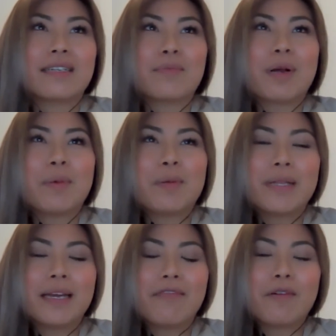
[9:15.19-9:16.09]

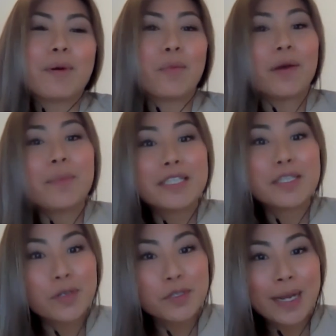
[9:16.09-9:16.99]
probably from a women's
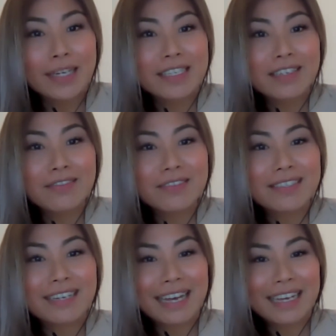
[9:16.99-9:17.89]
perspective,
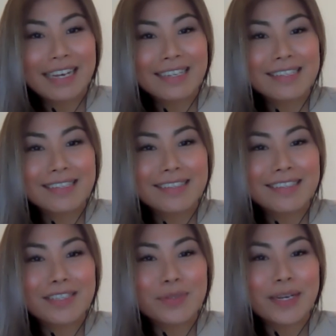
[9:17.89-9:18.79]
I guess,
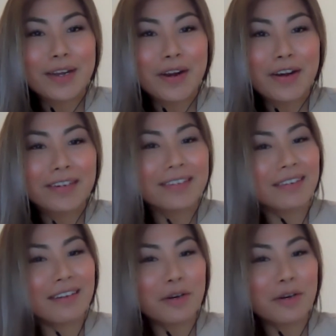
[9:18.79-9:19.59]
since we are,